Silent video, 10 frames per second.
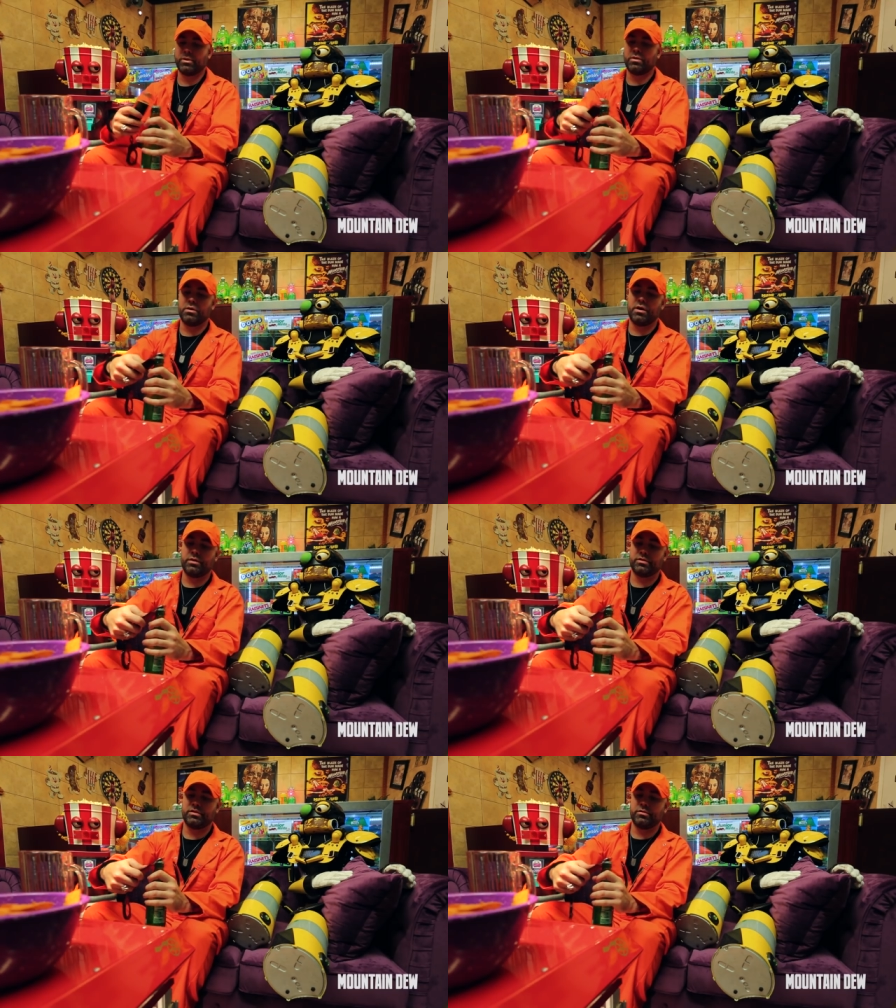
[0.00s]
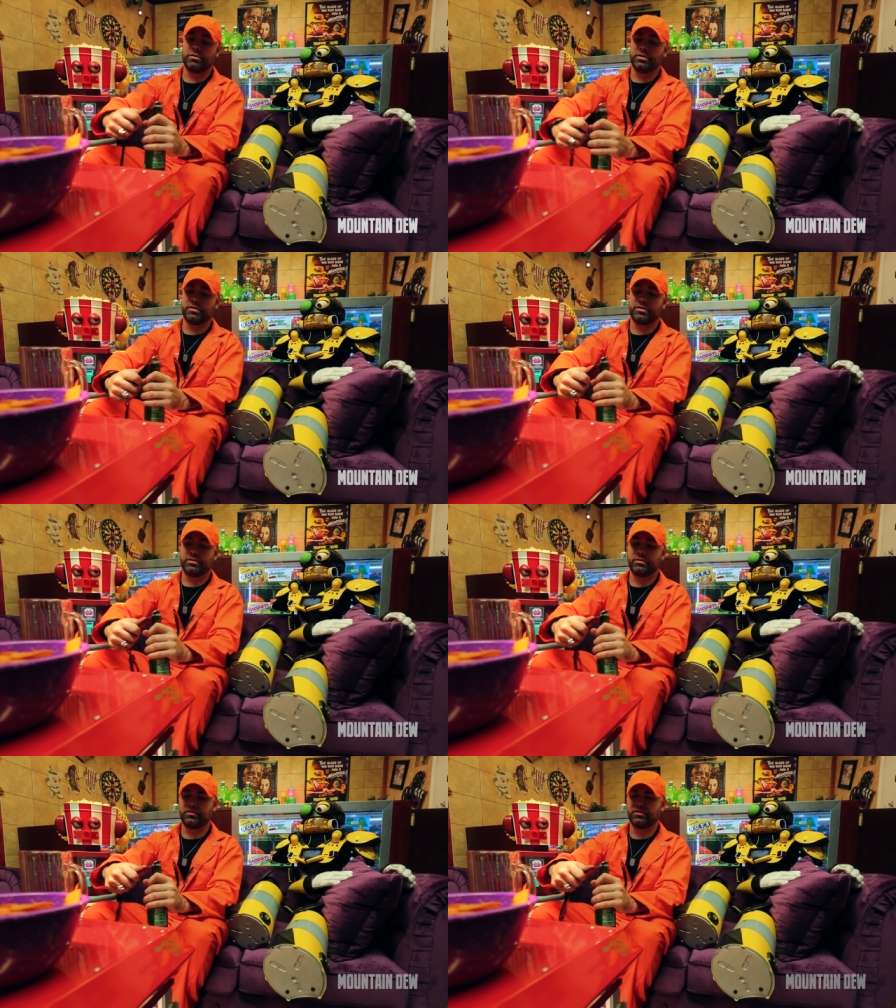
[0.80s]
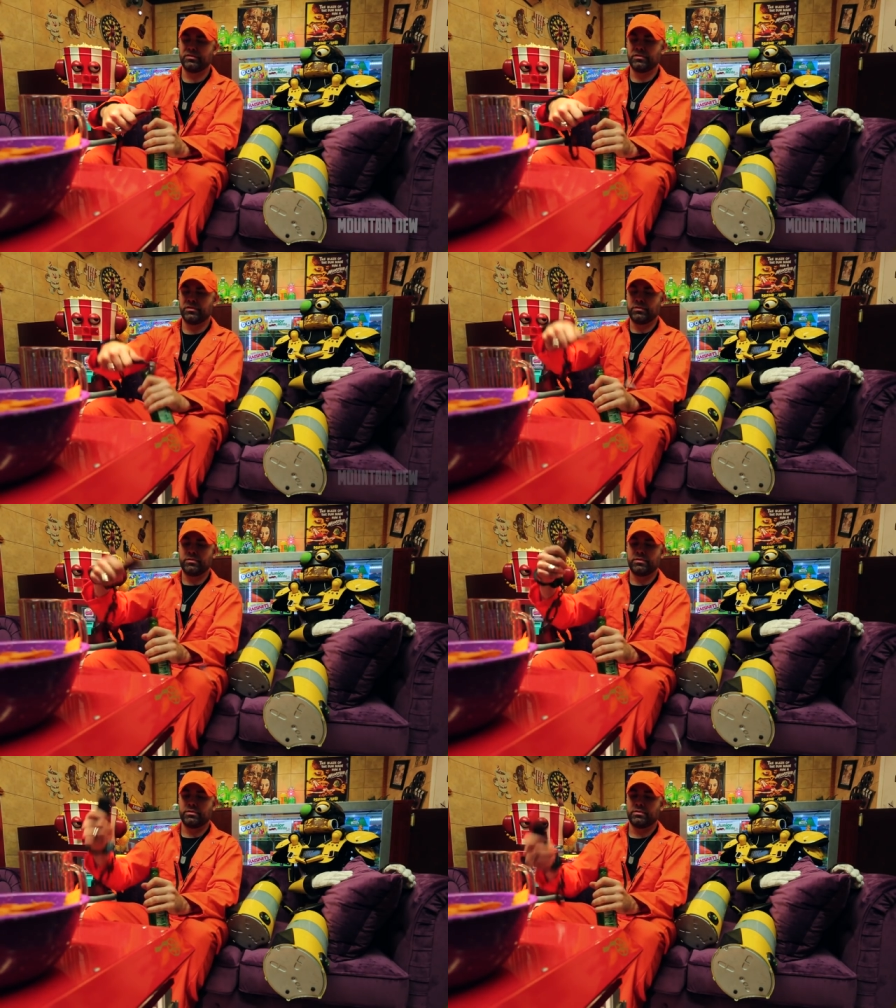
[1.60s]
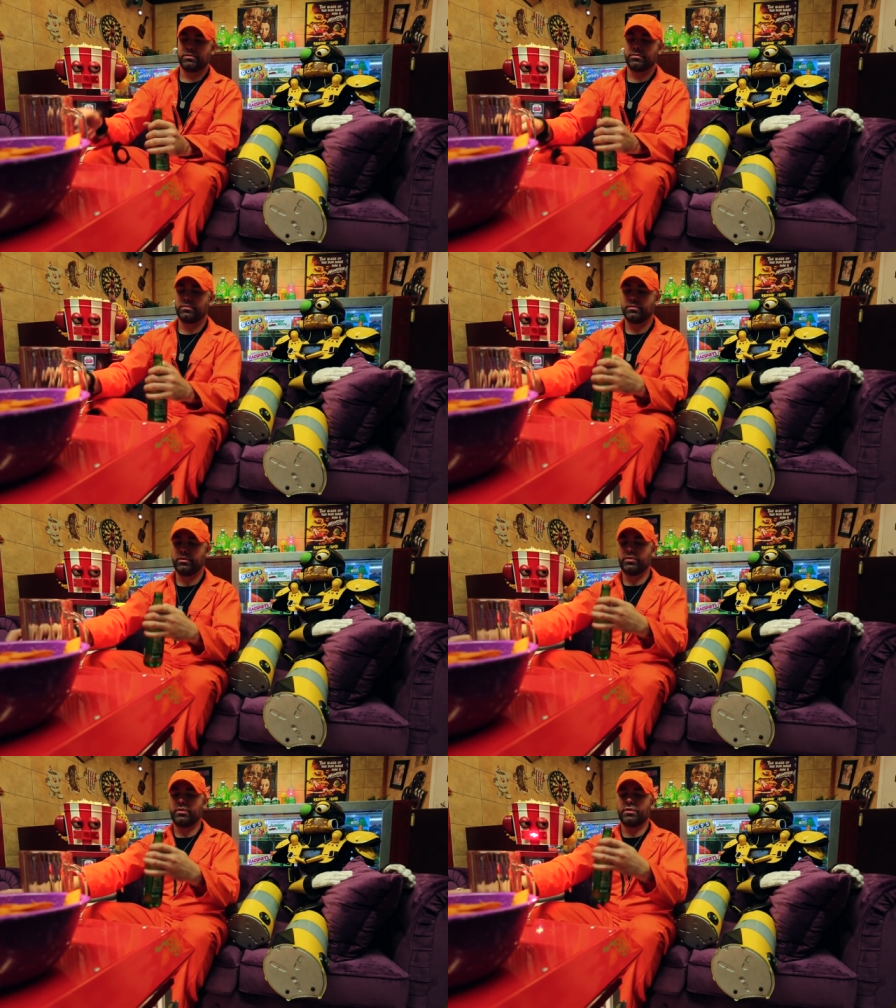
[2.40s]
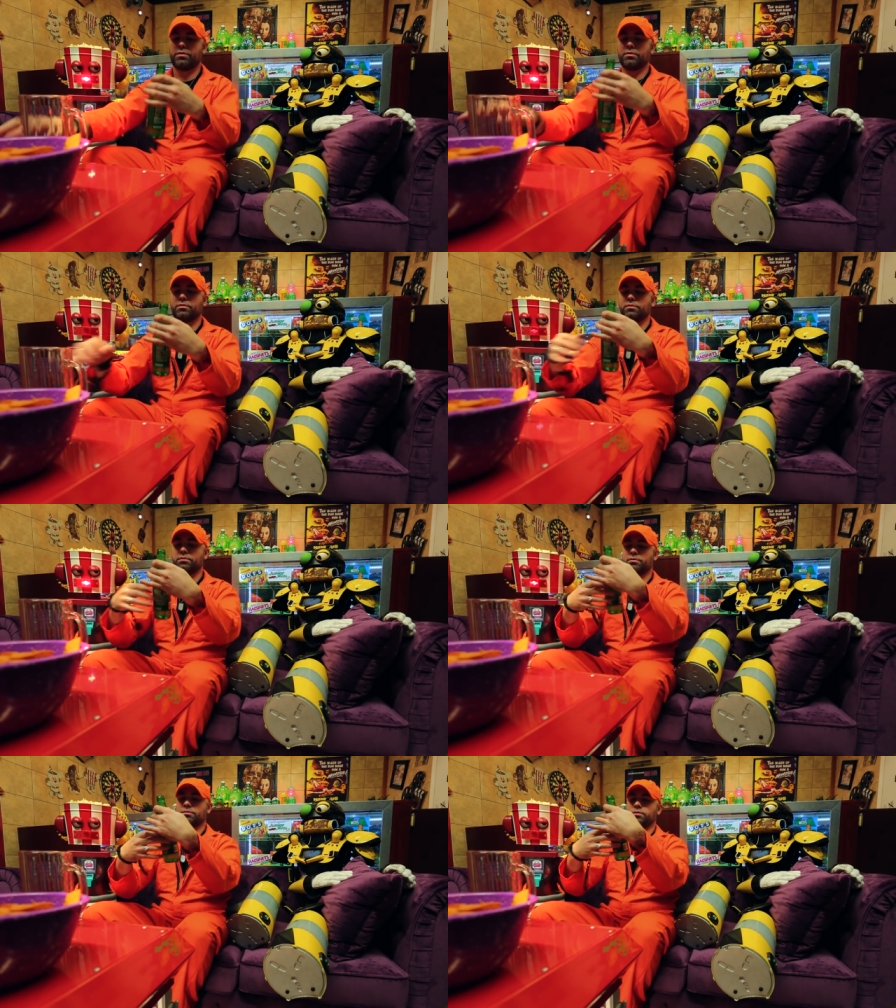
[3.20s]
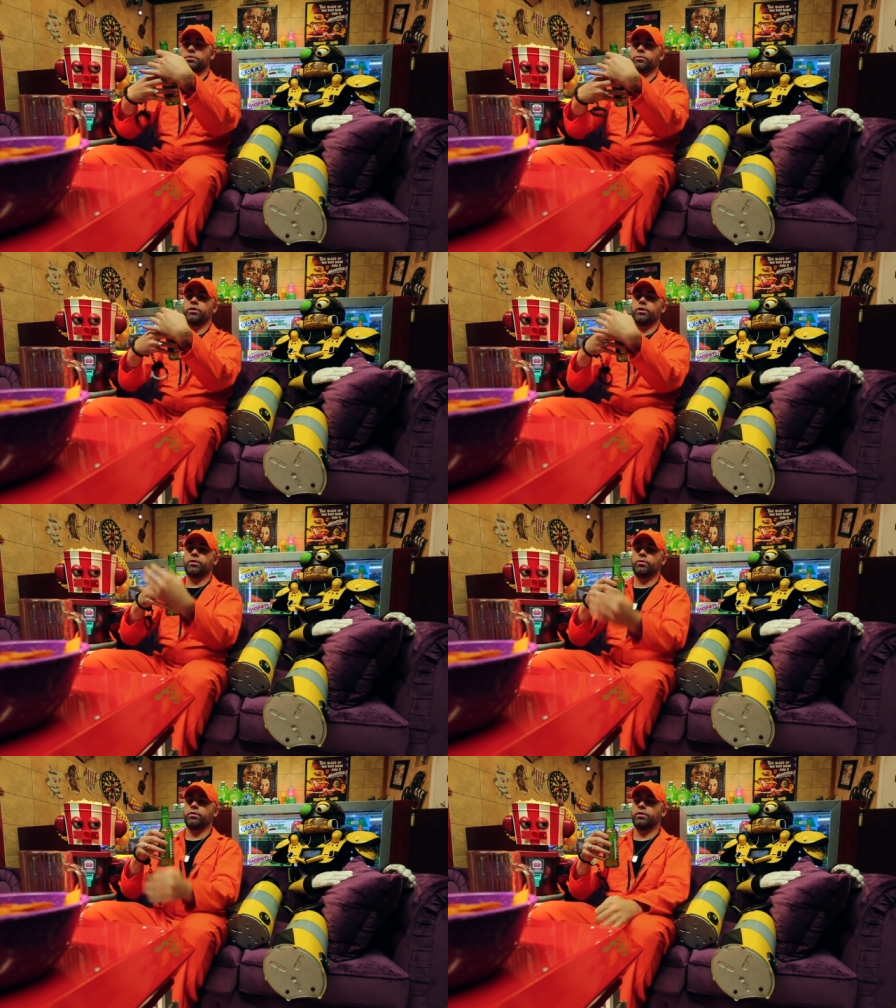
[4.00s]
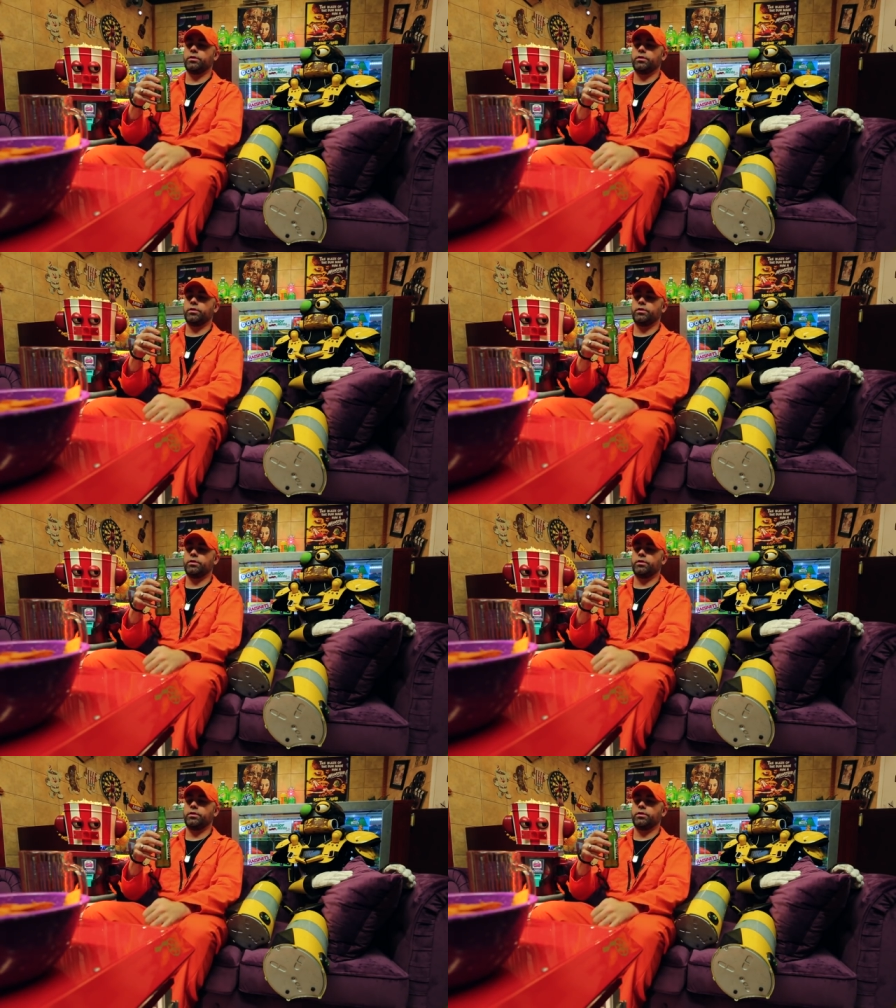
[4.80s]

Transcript: All right, let's do this. Yeah. Right, the OG. Good stuff. Here we go.